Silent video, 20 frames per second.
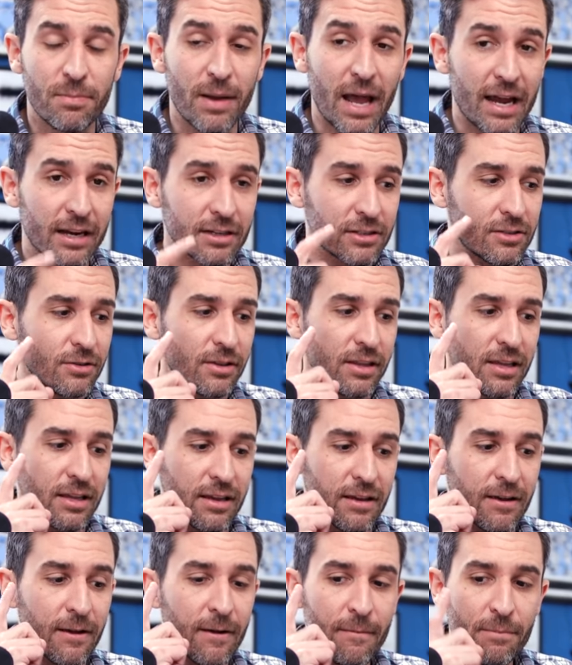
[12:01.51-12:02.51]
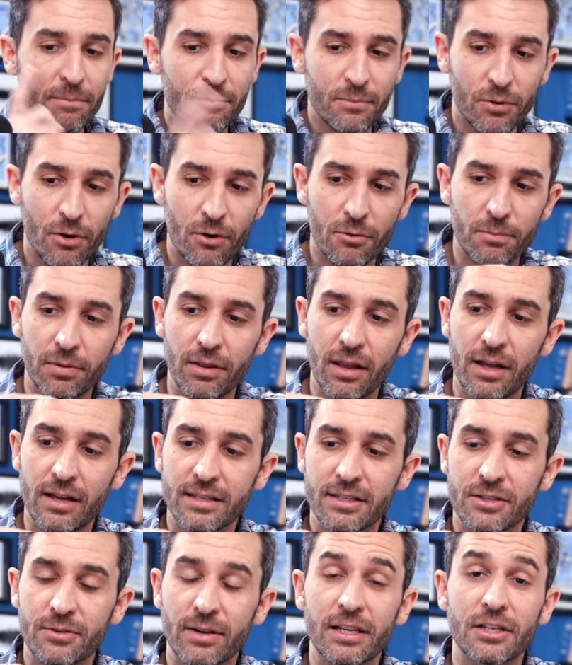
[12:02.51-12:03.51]
back to the Pro
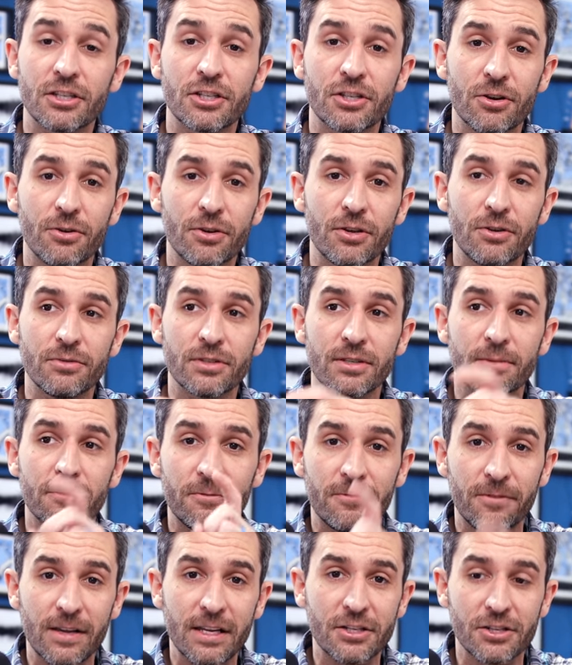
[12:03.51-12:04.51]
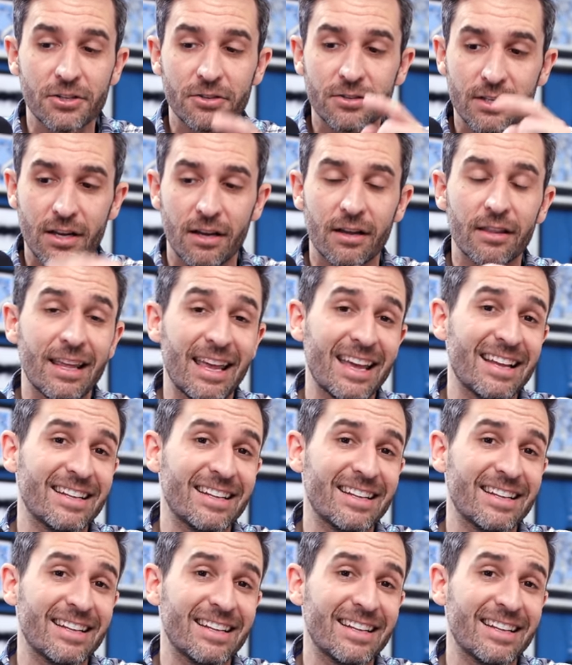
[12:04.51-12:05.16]
Plus so I can show you some features on the